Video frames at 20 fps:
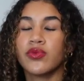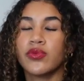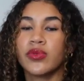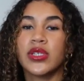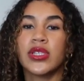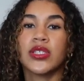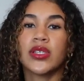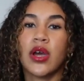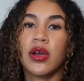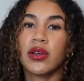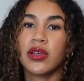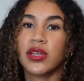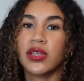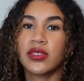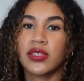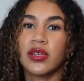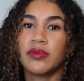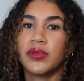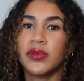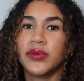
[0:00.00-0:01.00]
restocking
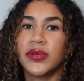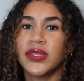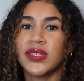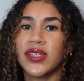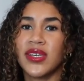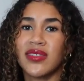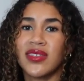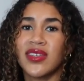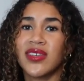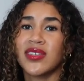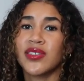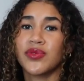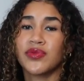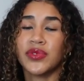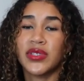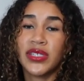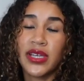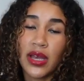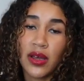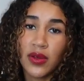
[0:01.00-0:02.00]
supplements I think is
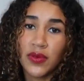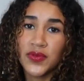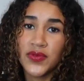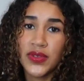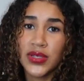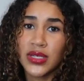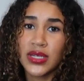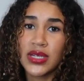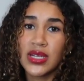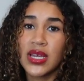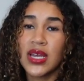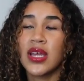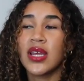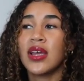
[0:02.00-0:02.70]
really helpful.